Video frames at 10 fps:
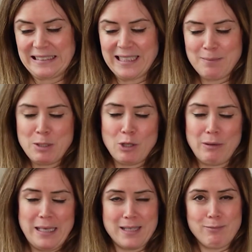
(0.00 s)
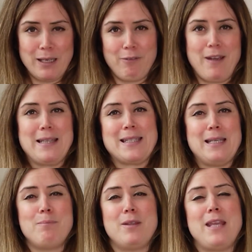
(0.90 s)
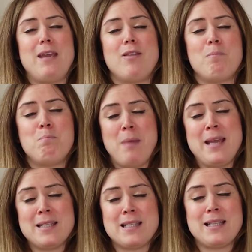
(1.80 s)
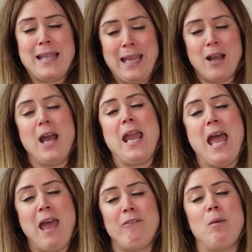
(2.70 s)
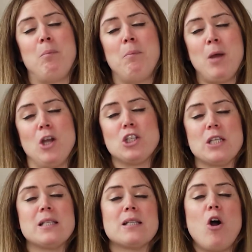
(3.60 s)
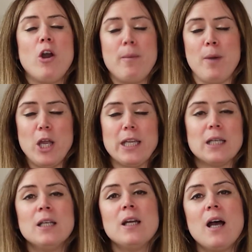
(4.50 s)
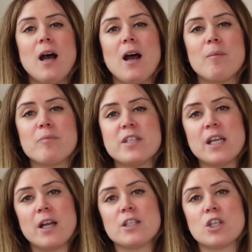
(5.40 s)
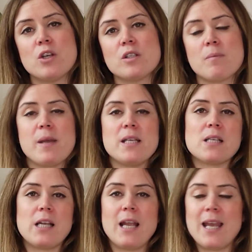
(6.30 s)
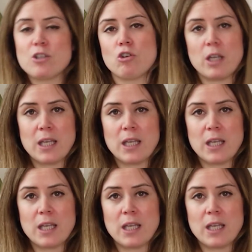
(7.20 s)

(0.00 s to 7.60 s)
I'm sorry, it's really fancy, but they are the best thing I ever purchased on a bike. Di2s are basically electronic